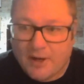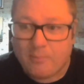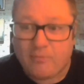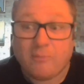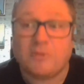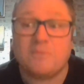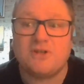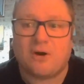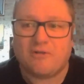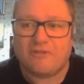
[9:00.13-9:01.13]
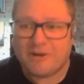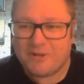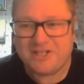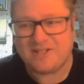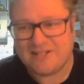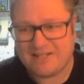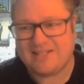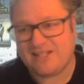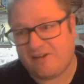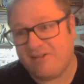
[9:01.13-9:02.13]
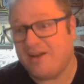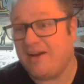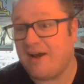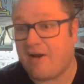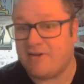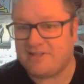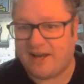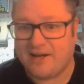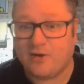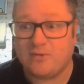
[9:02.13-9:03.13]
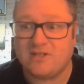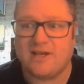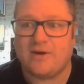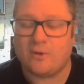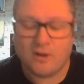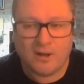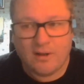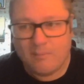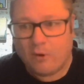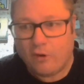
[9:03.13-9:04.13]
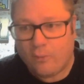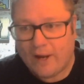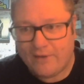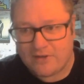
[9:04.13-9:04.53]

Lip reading: problem solving, which isn't necessarily an inherent technical skill, but the way that